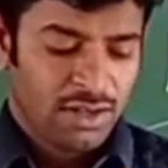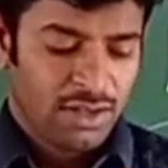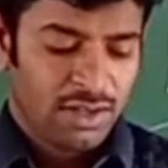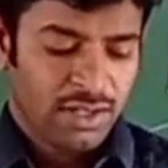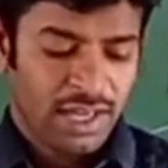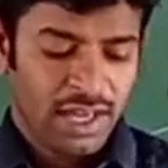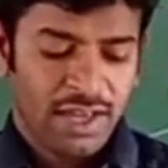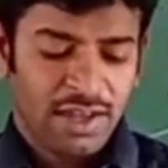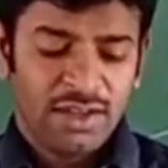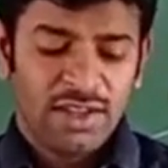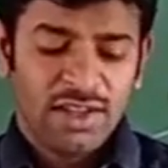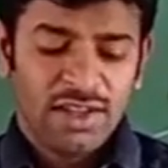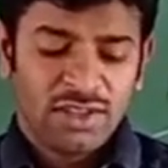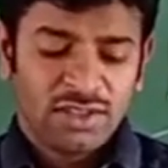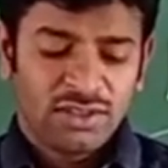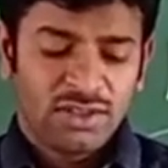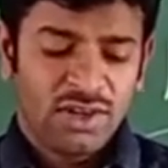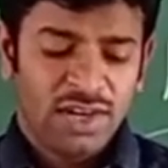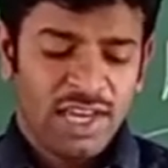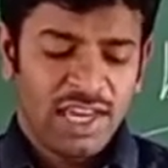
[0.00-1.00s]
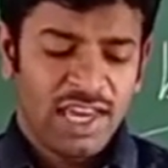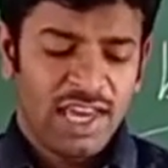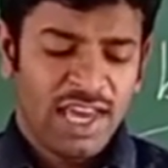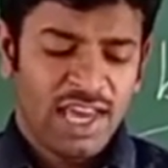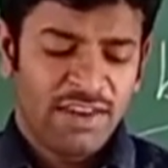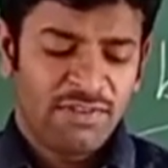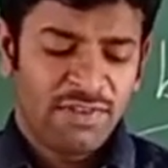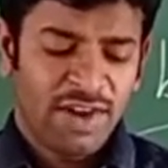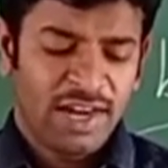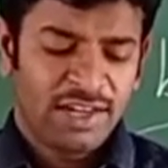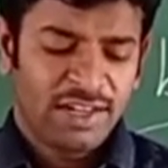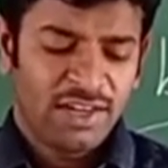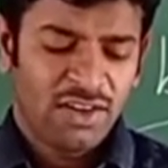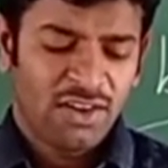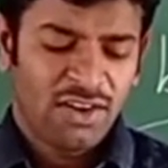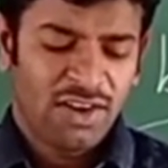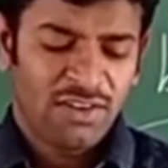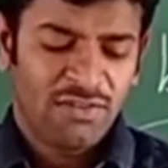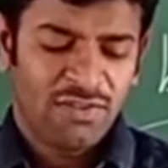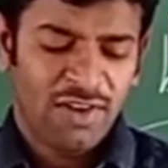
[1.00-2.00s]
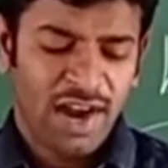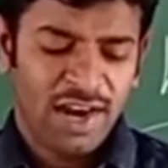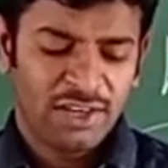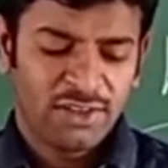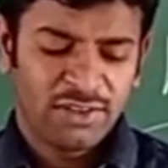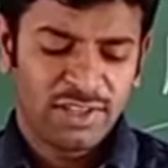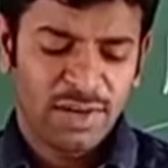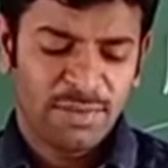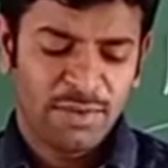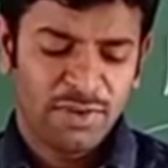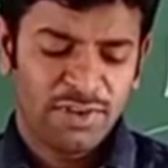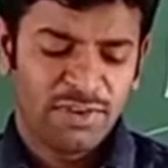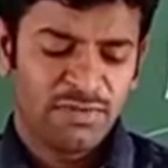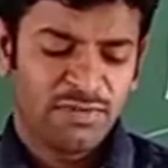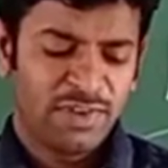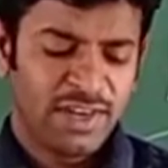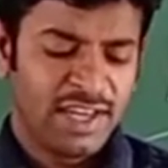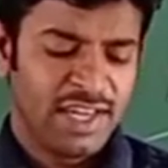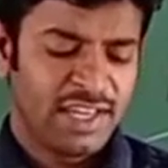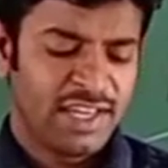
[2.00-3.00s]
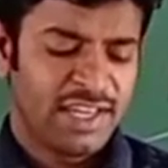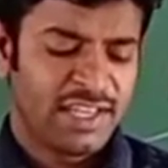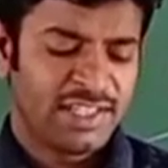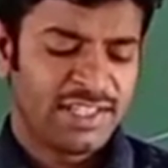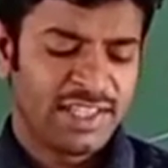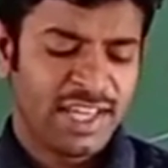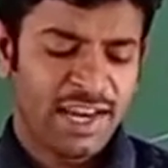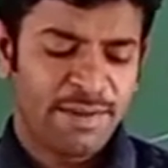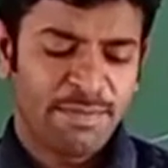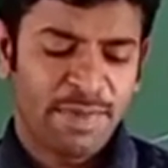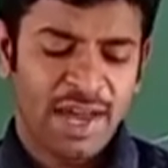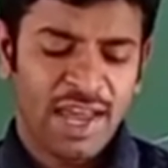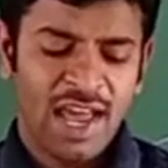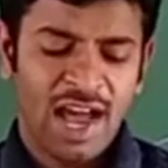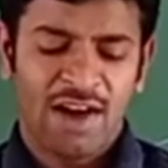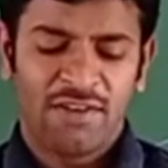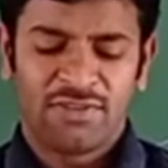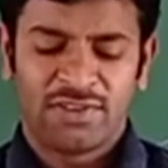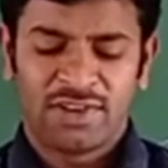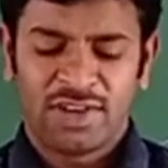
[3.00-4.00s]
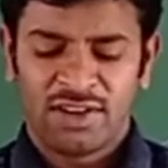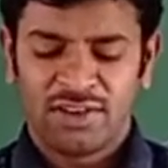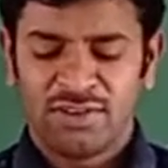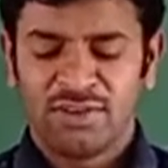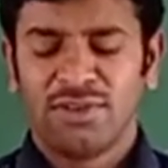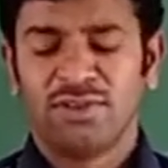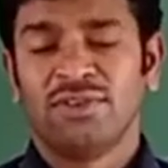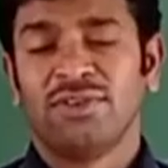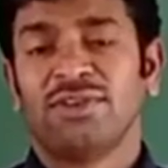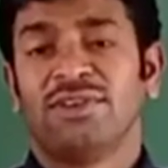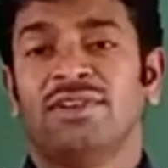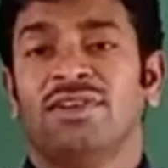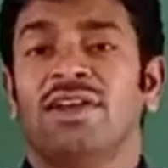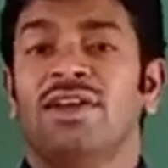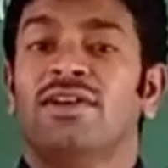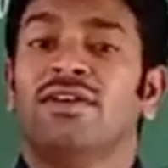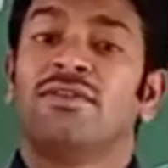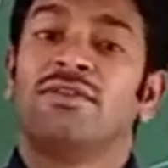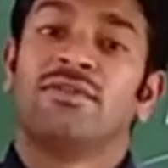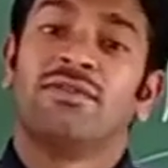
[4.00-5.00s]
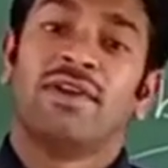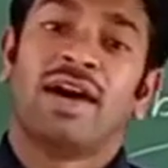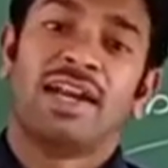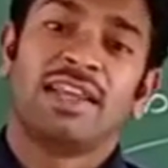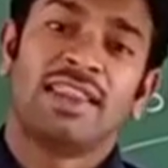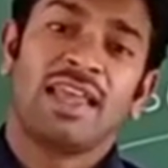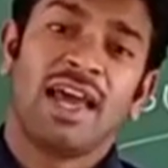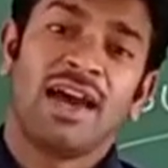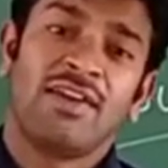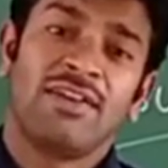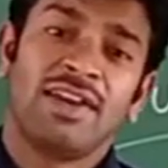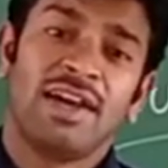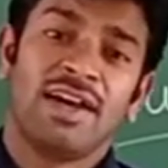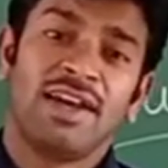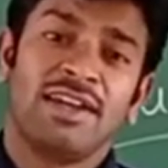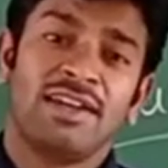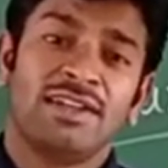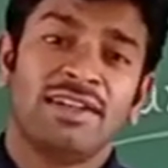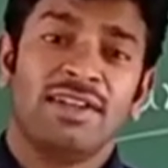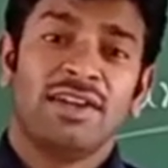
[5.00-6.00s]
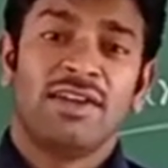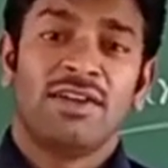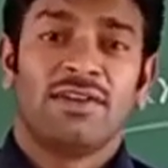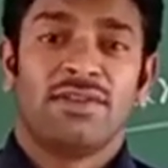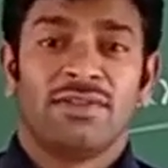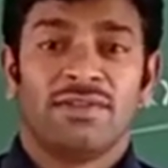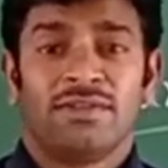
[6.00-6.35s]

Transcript: Okay, so he invited on a flight to the moon. We reached there by afternoon. What they have done?